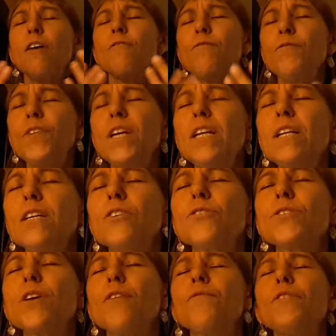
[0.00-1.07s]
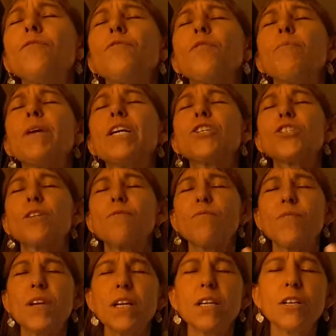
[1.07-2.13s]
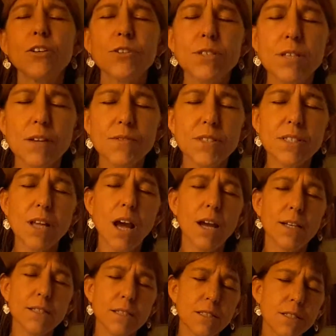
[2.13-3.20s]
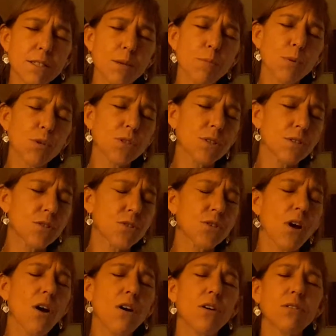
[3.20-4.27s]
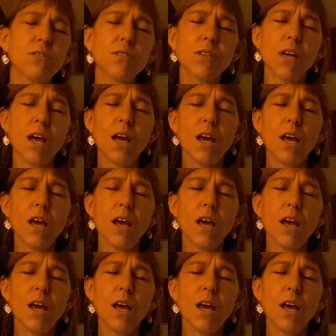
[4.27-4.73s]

feeding yourself information, feeding yourself signs and symbols and songs